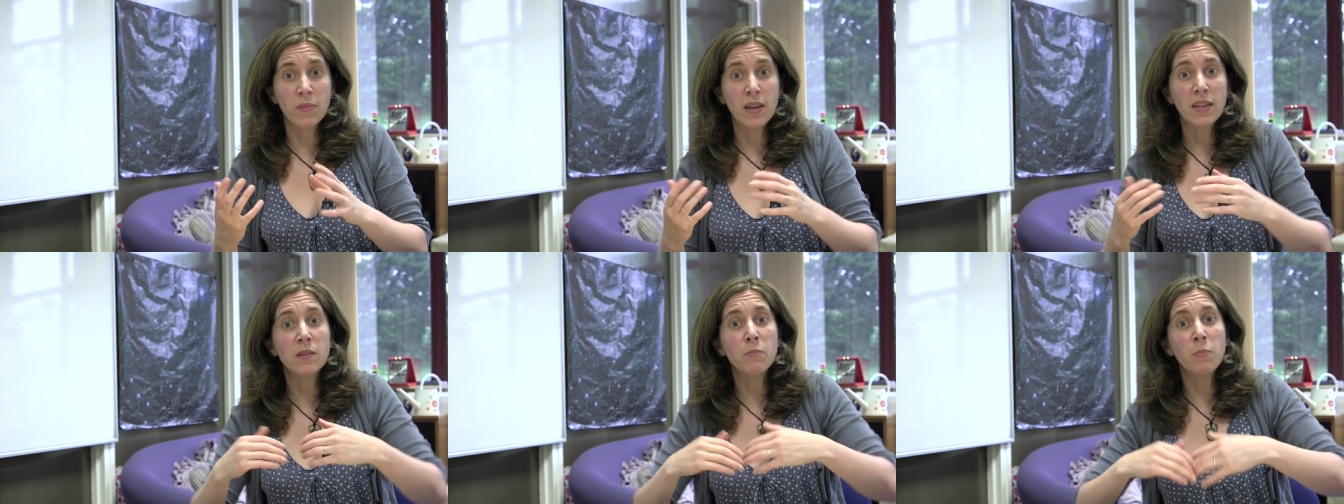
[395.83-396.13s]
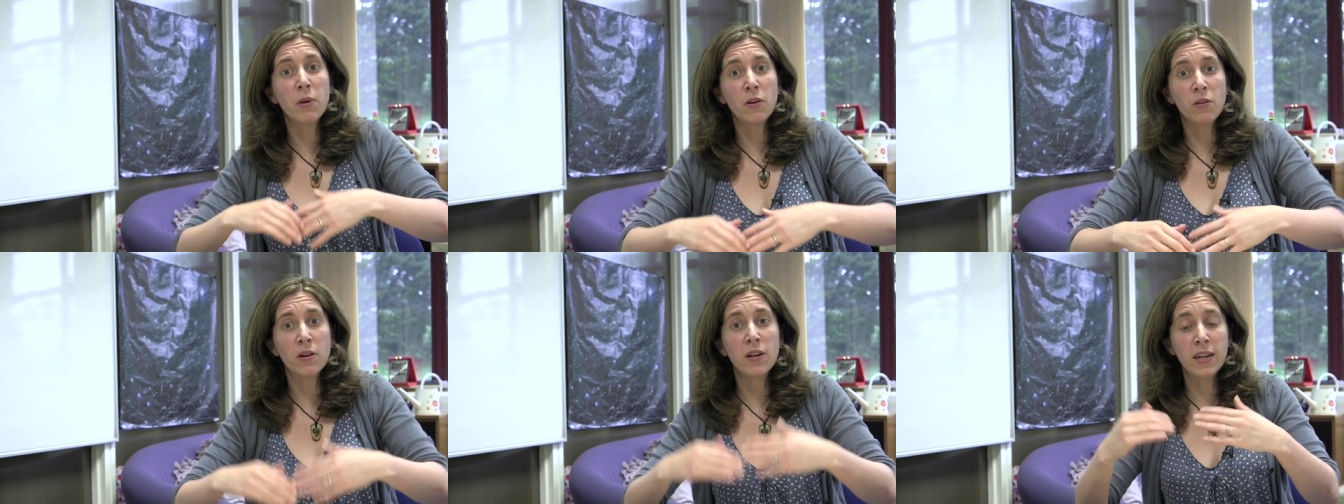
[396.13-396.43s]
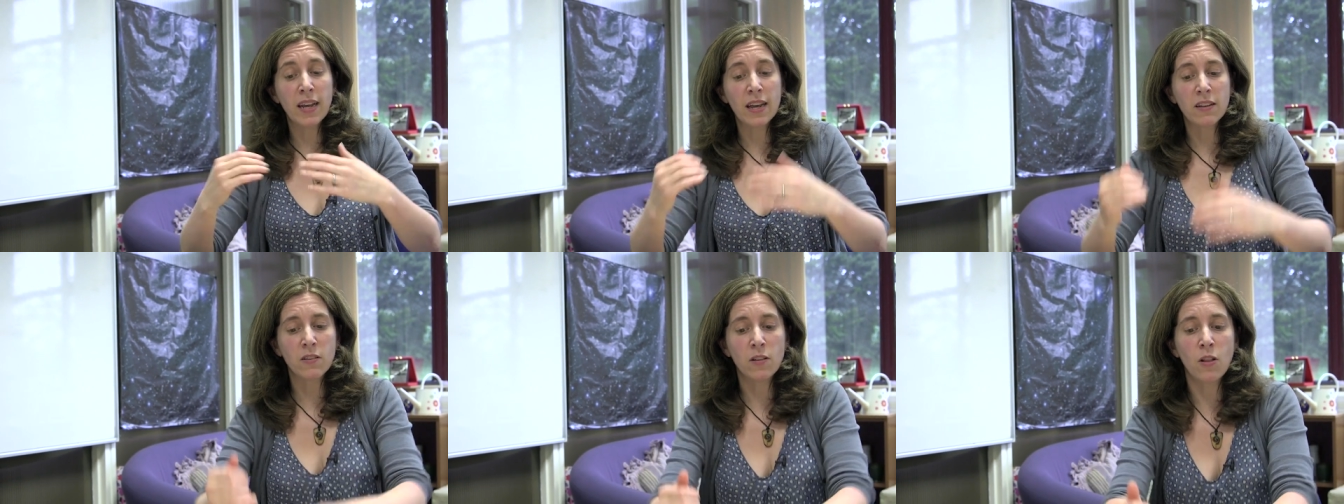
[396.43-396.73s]
Its
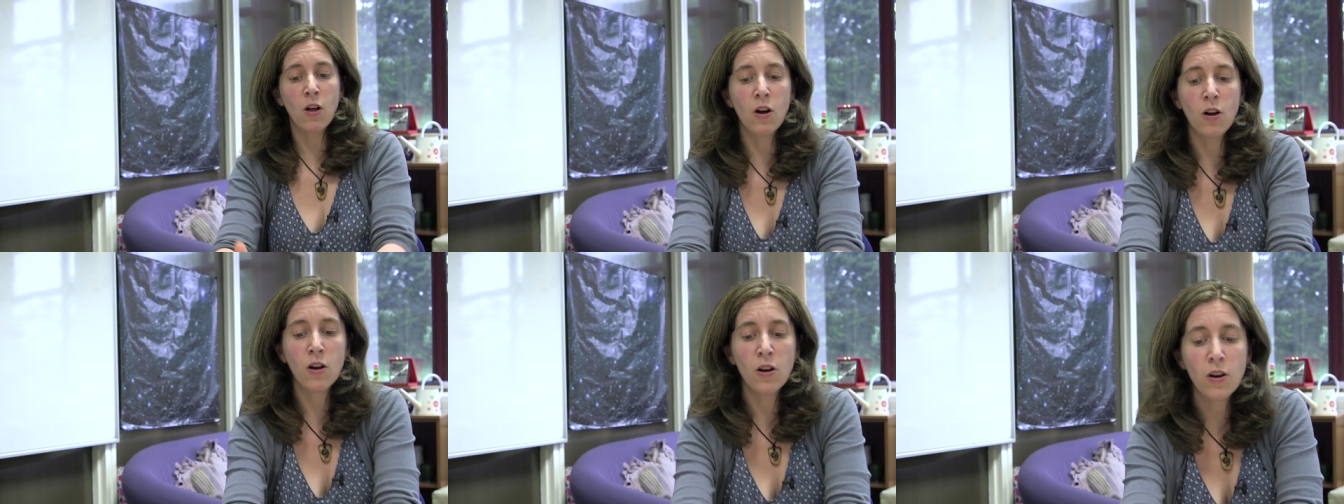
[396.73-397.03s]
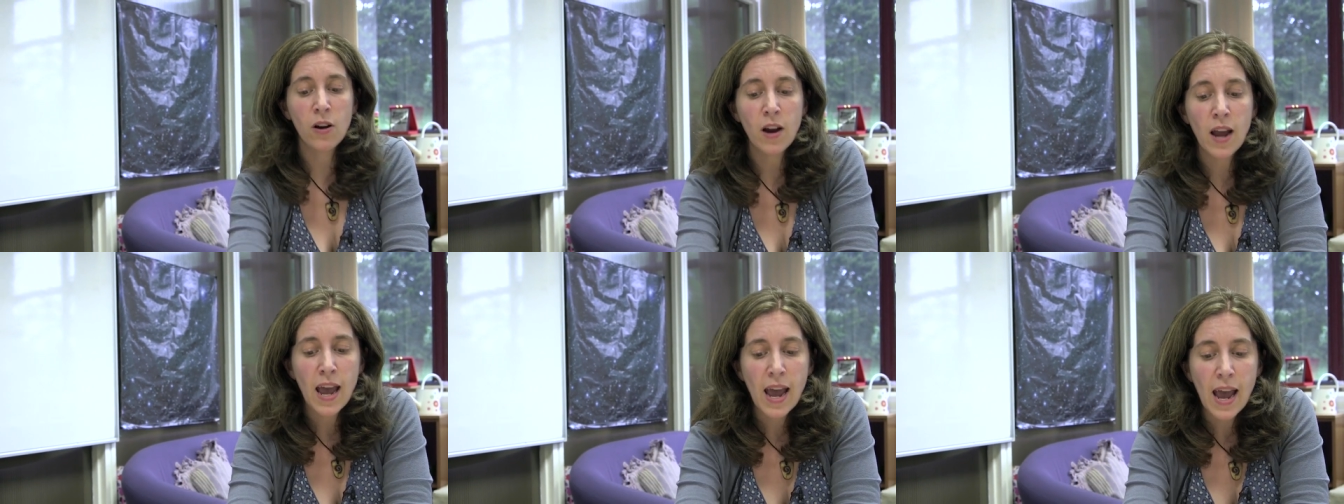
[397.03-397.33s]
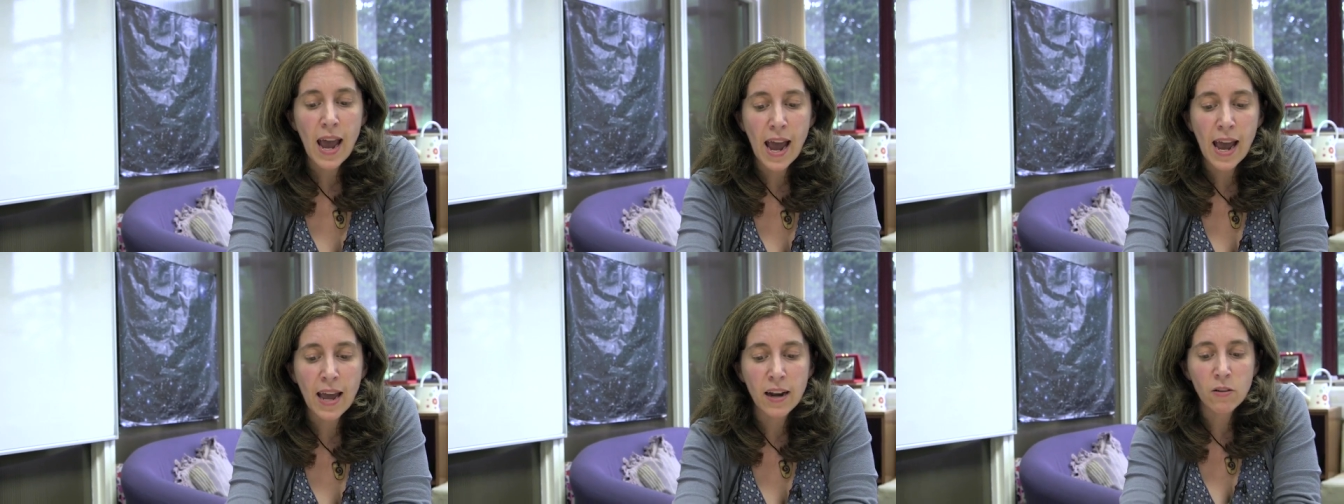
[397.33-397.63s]
period gets longer
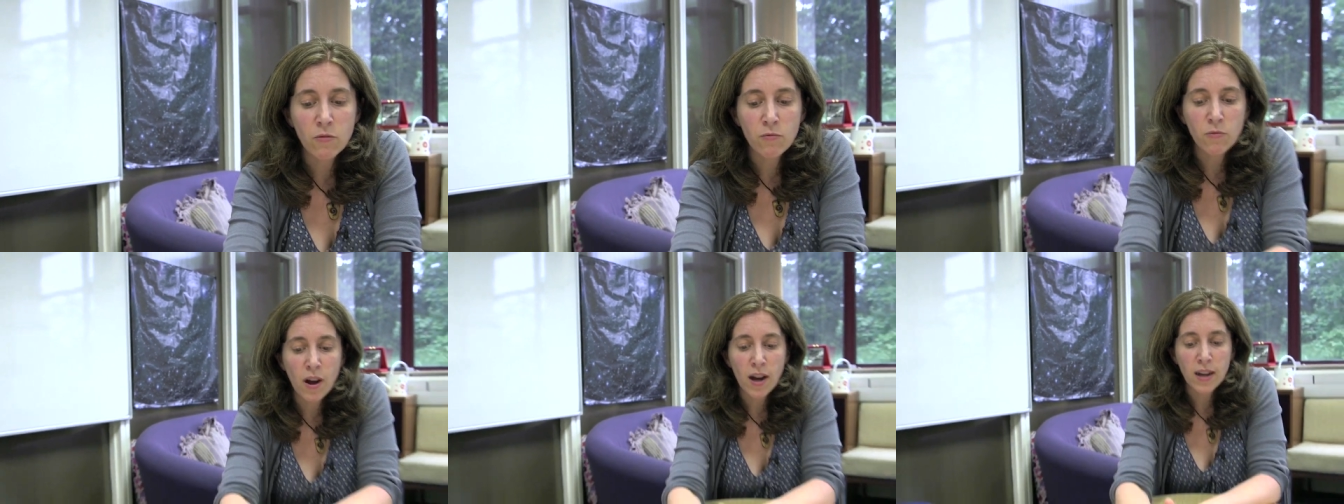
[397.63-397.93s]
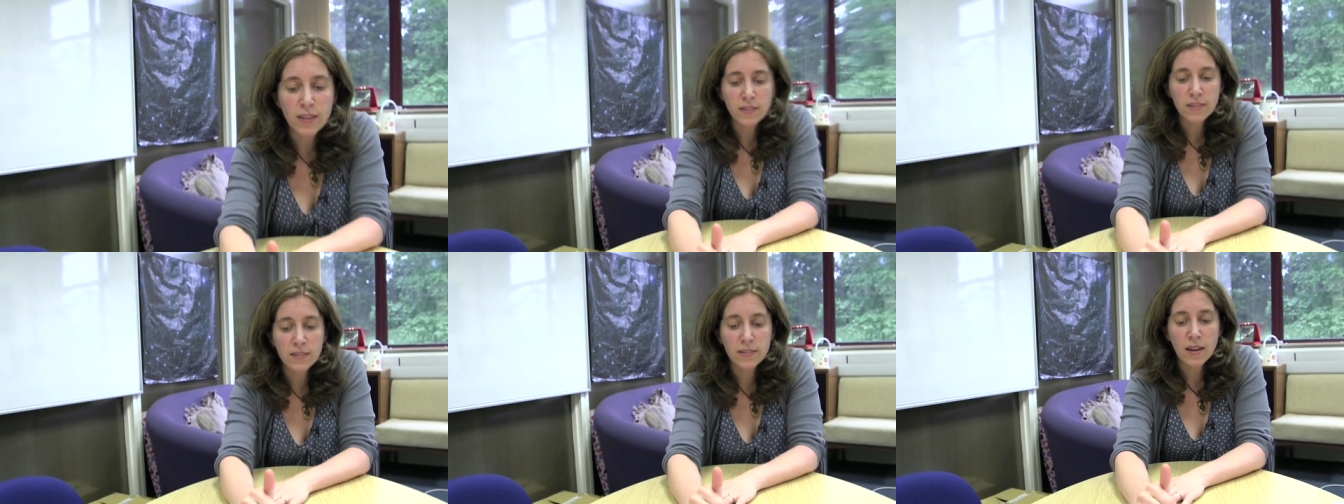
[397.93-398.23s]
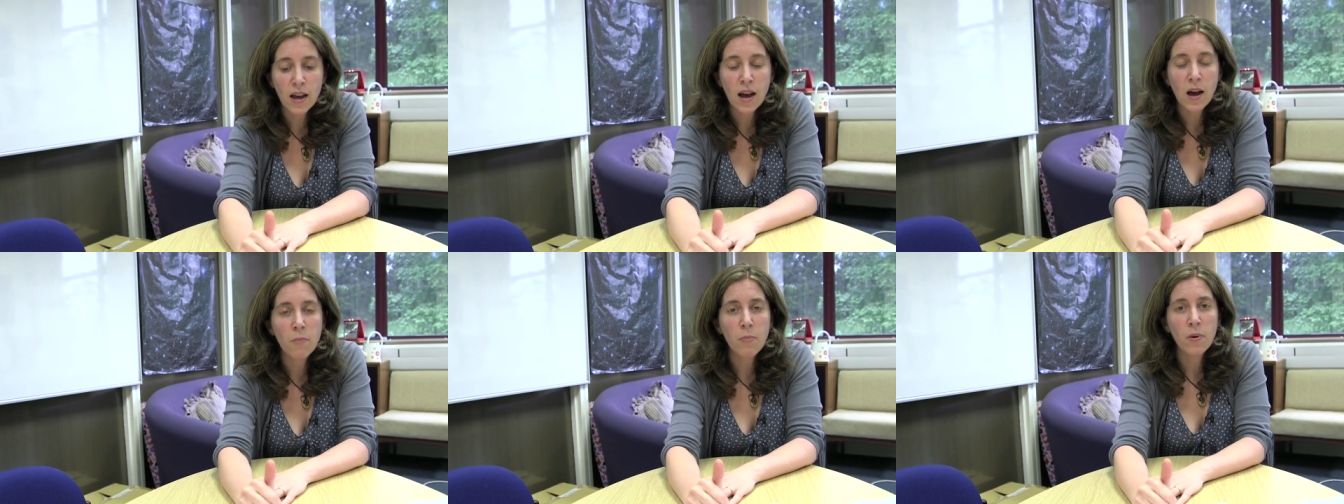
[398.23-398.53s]
and it
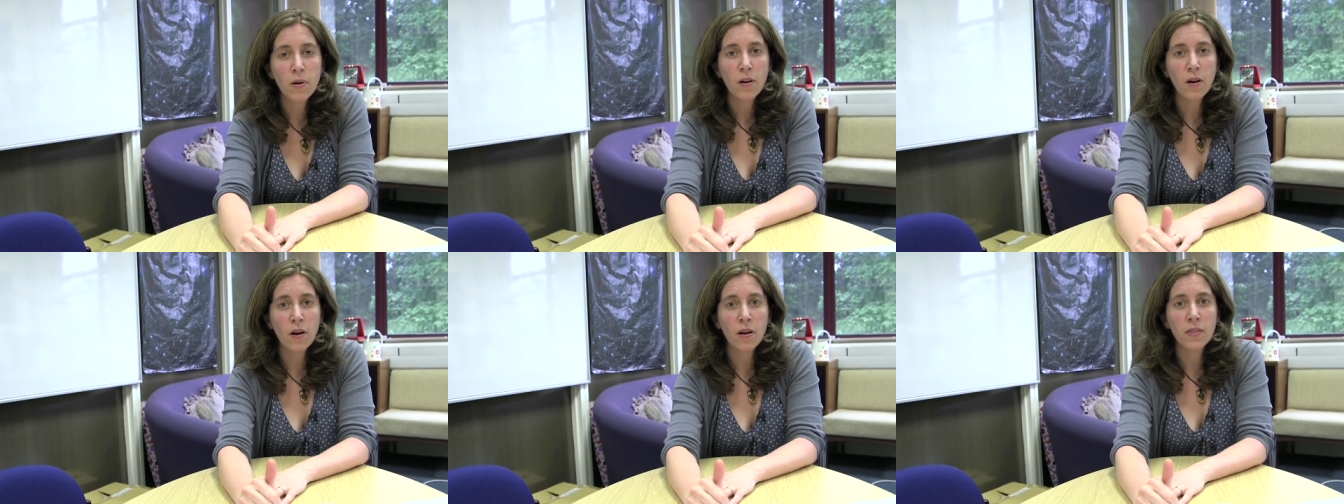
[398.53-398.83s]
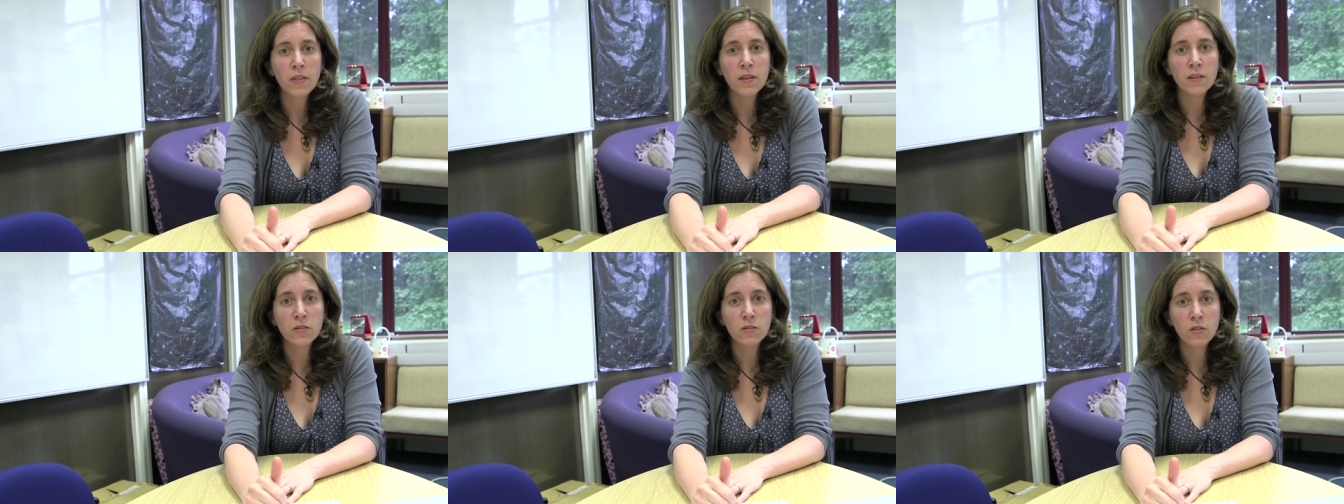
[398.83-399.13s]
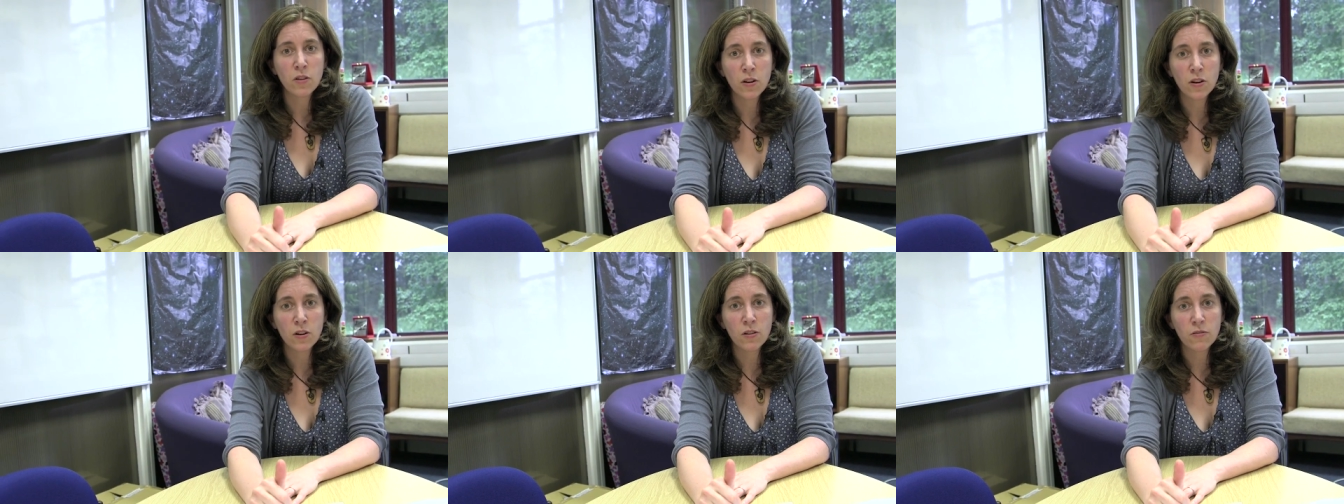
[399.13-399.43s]
rises up on this
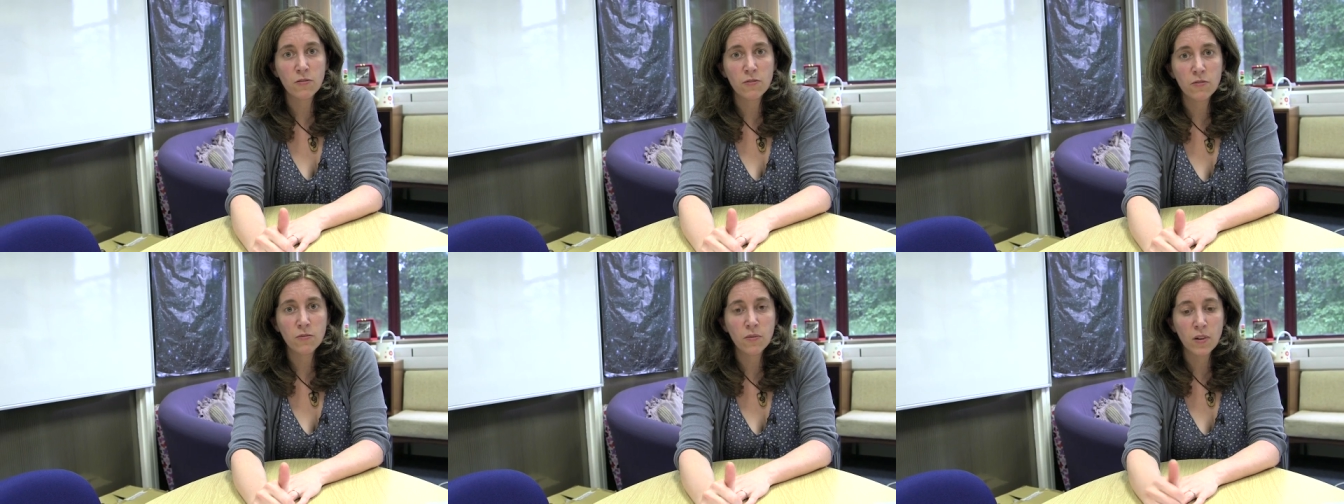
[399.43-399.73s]
curve.